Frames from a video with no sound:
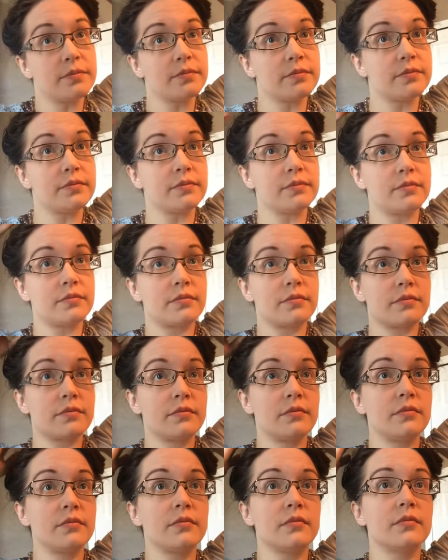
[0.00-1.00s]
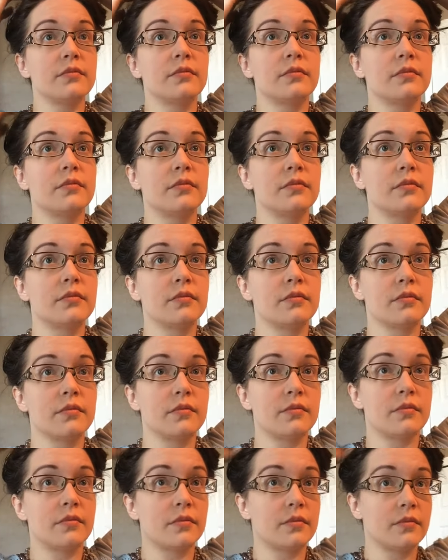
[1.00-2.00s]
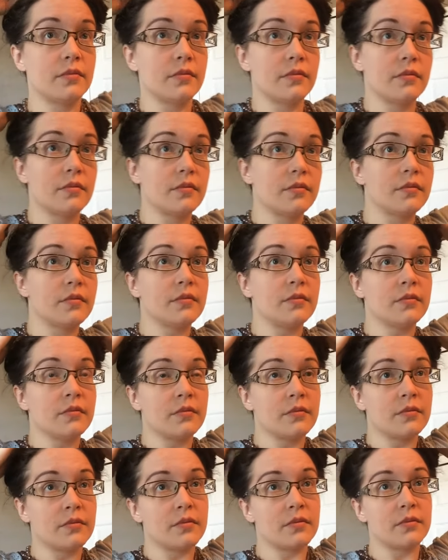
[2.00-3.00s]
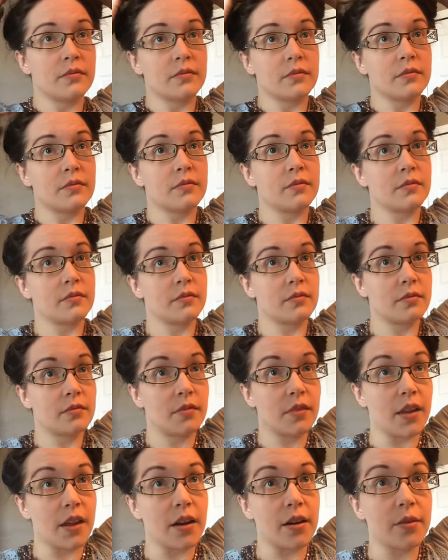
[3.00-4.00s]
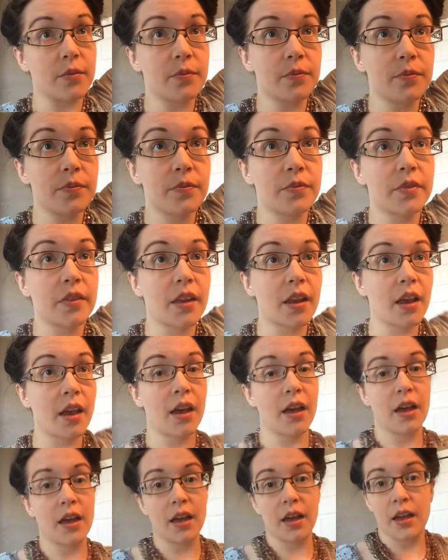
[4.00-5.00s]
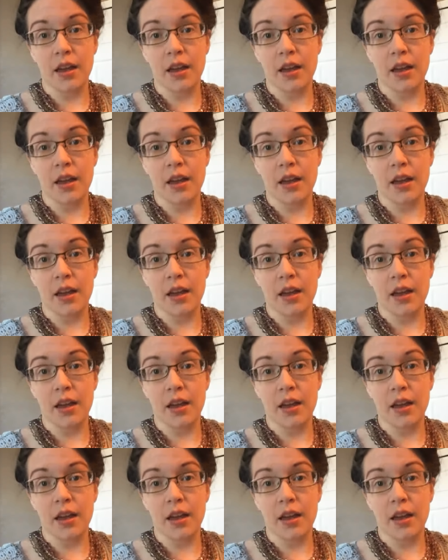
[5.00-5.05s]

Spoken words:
(no one is talking)